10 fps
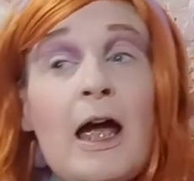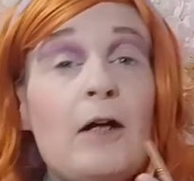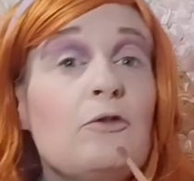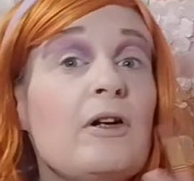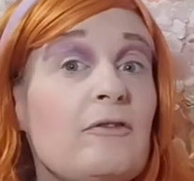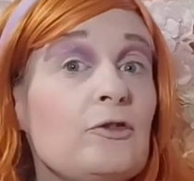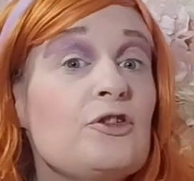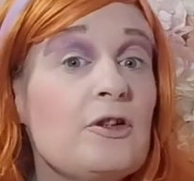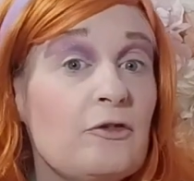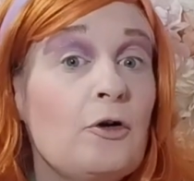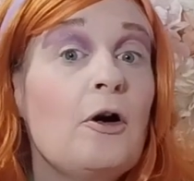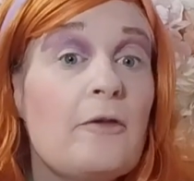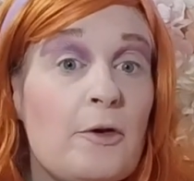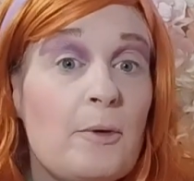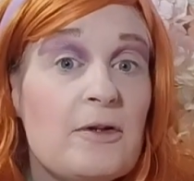I know Revolution have got
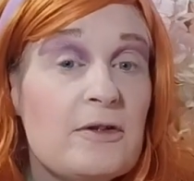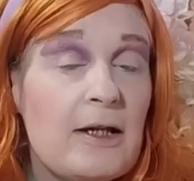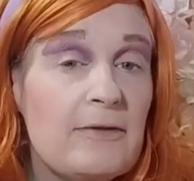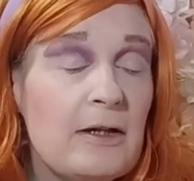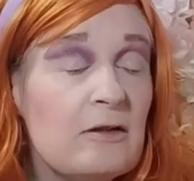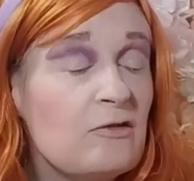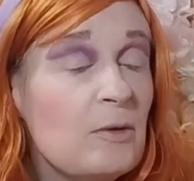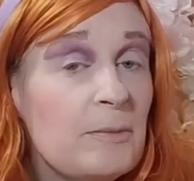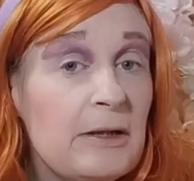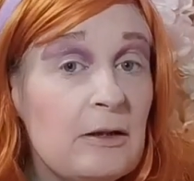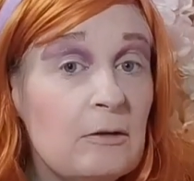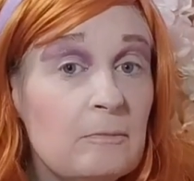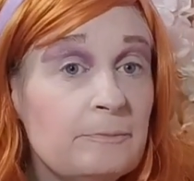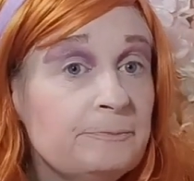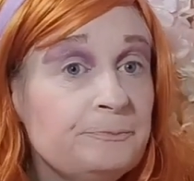other ones. I think they've maybe
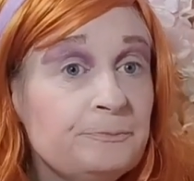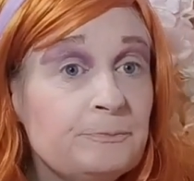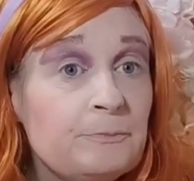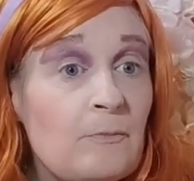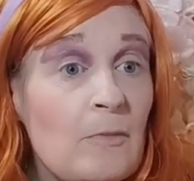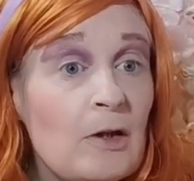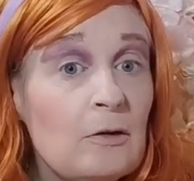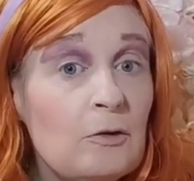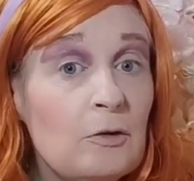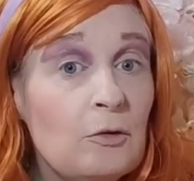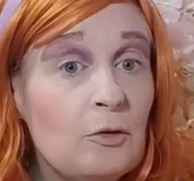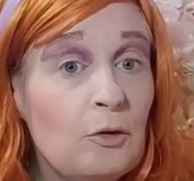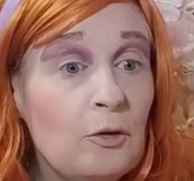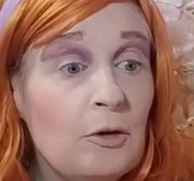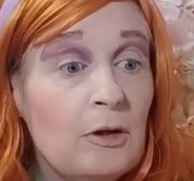
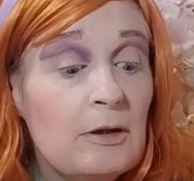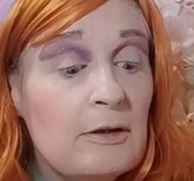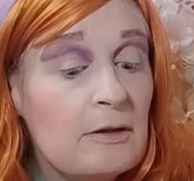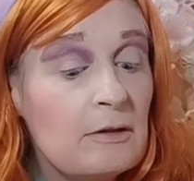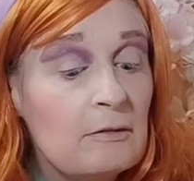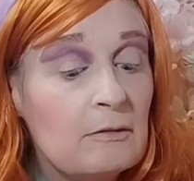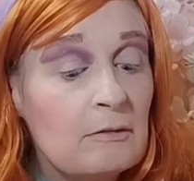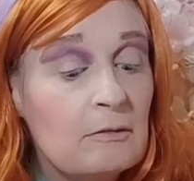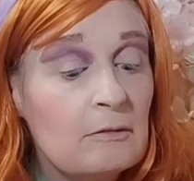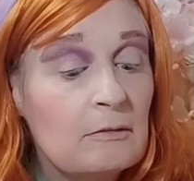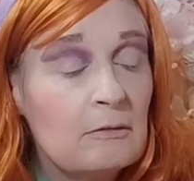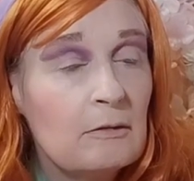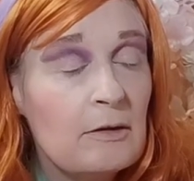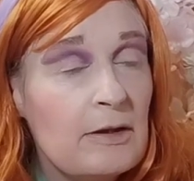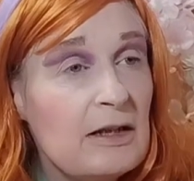got,
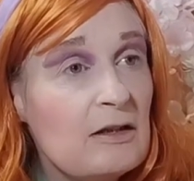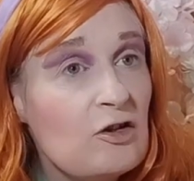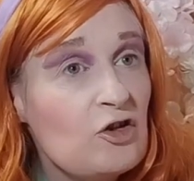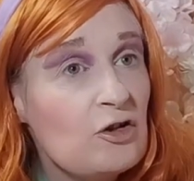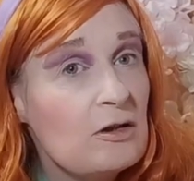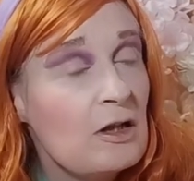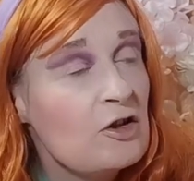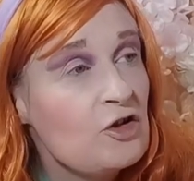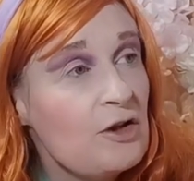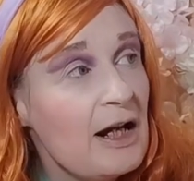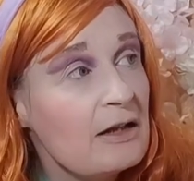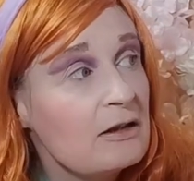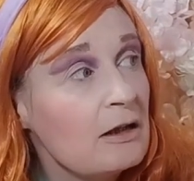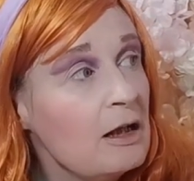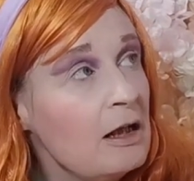I think is it a
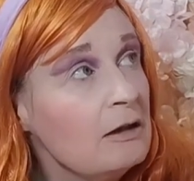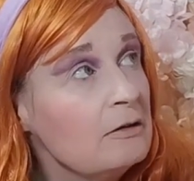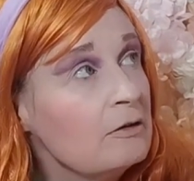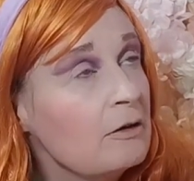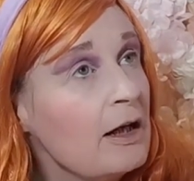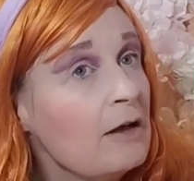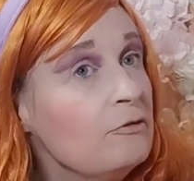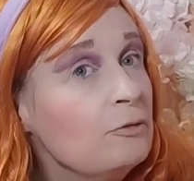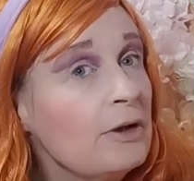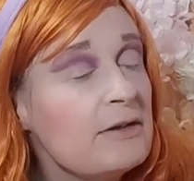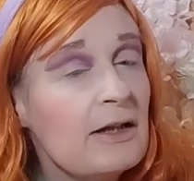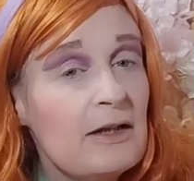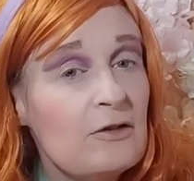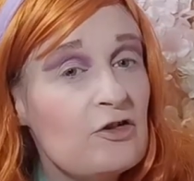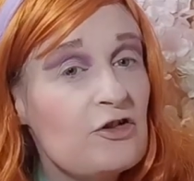Shrek calendar? I have no idea. It's
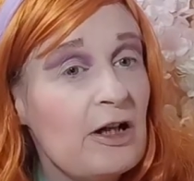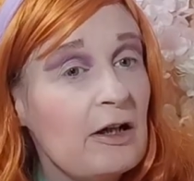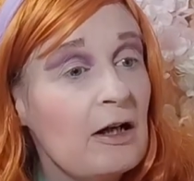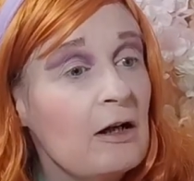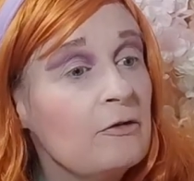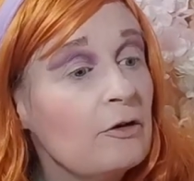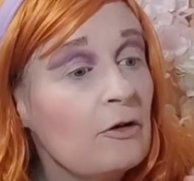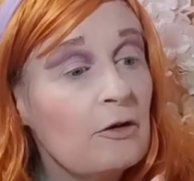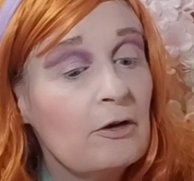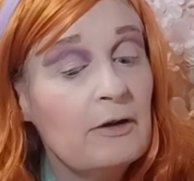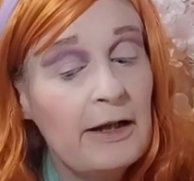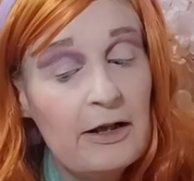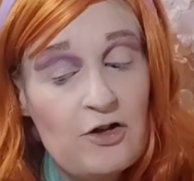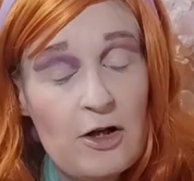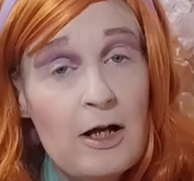either a Shrek calendar or
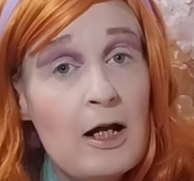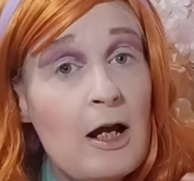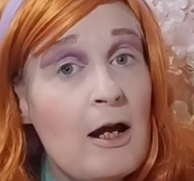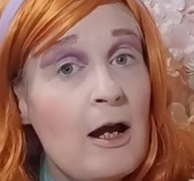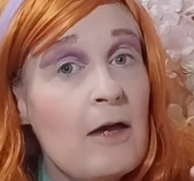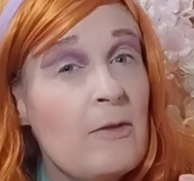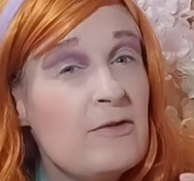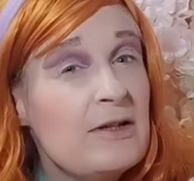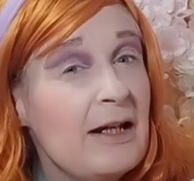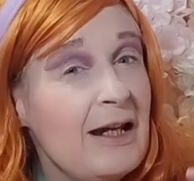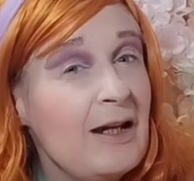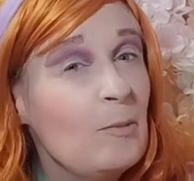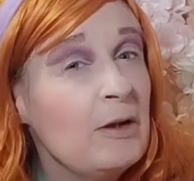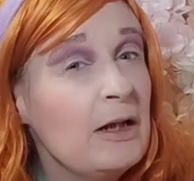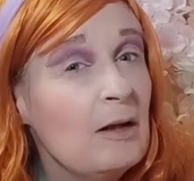collection. And there's an
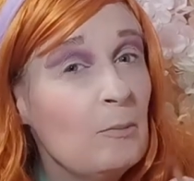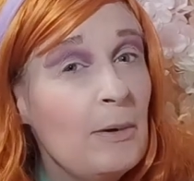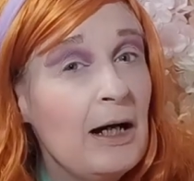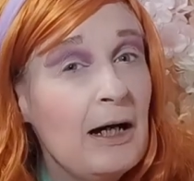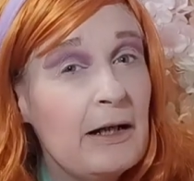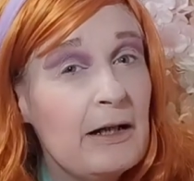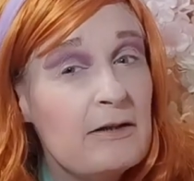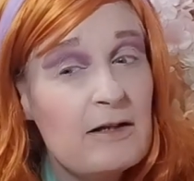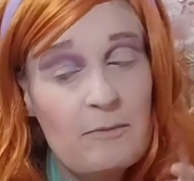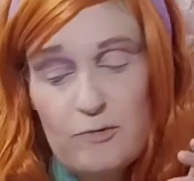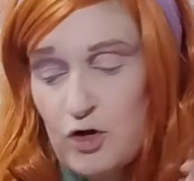Emily in Paris.